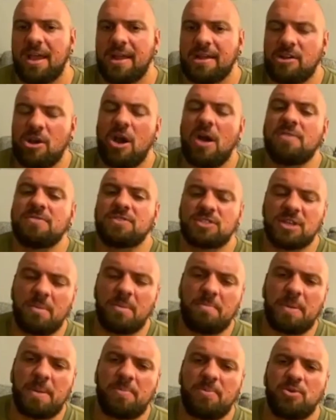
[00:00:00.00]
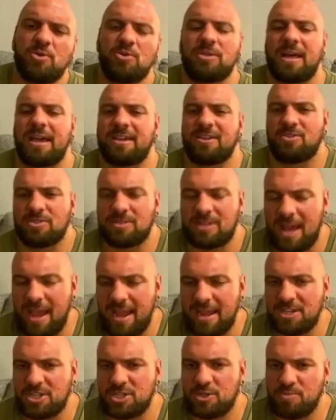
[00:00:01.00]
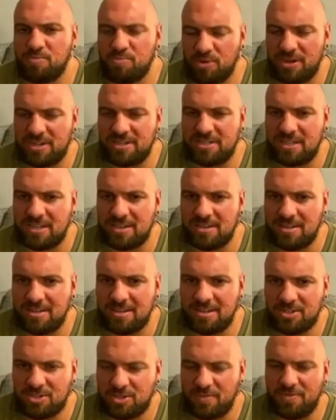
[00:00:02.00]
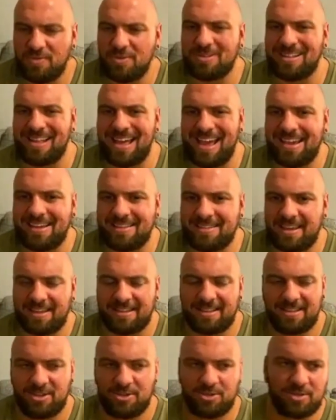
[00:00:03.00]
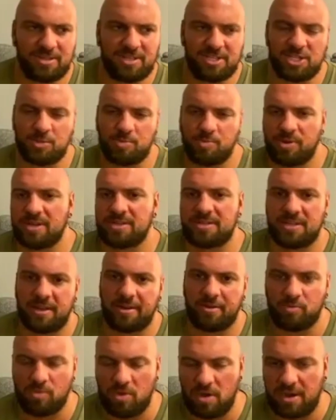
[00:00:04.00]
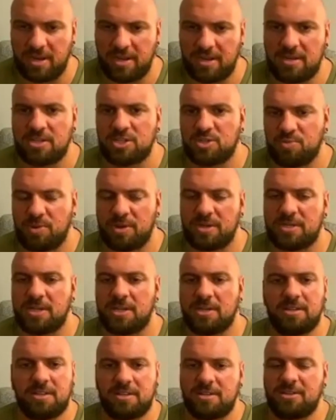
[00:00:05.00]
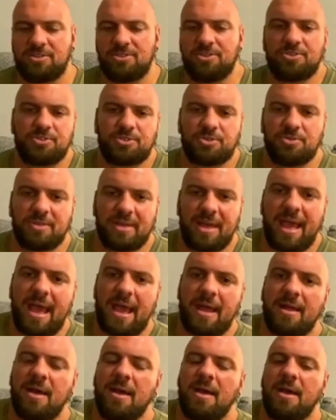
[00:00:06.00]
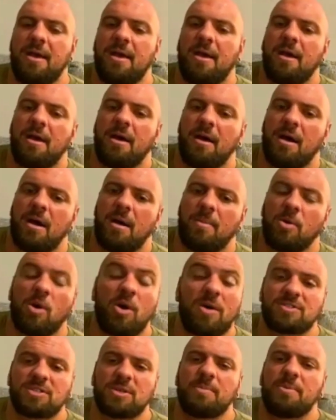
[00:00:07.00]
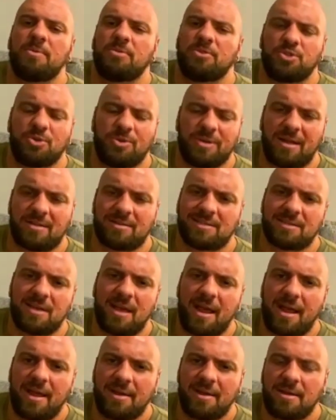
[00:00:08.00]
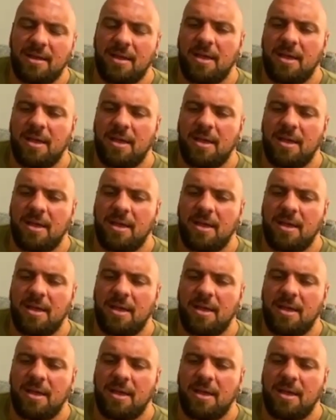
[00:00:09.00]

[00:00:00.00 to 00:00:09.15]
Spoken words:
Now, some people who like sprinting. So if you like literally sprinting, running, sprinting, then do that. Also, some people would do it outside.